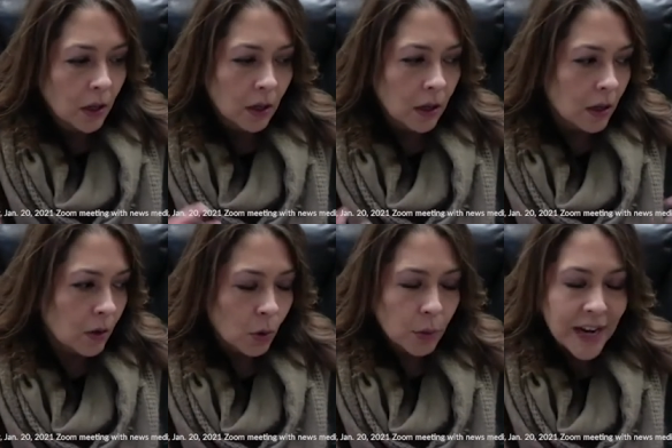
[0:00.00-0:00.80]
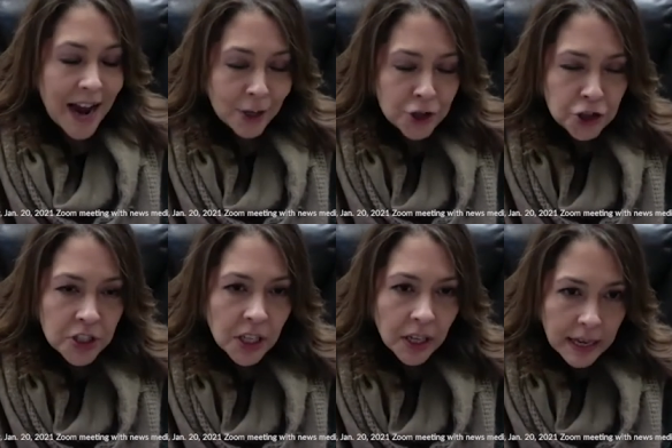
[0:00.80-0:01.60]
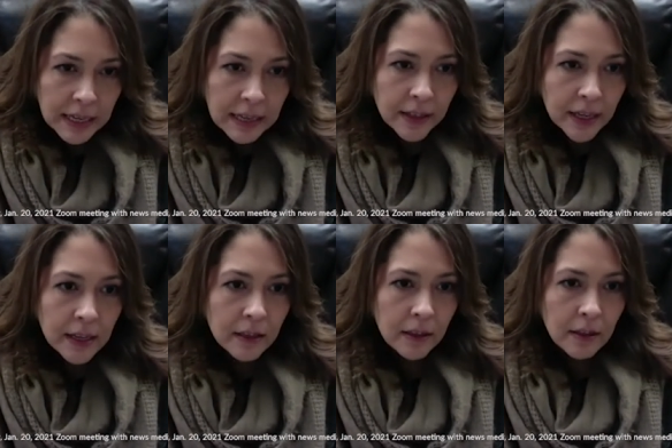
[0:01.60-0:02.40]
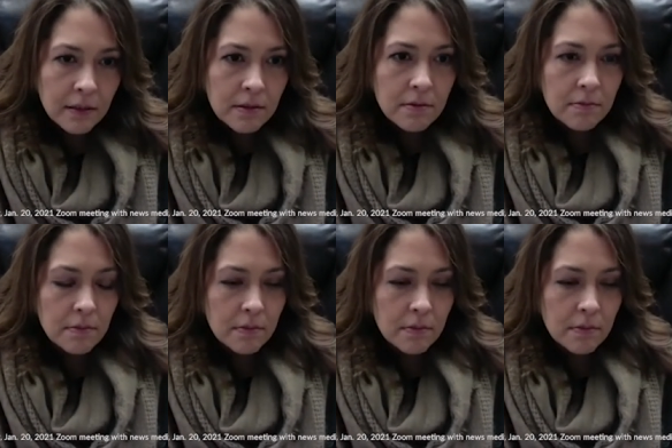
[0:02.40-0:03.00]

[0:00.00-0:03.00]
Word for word: uh, or reaction to anything in, in,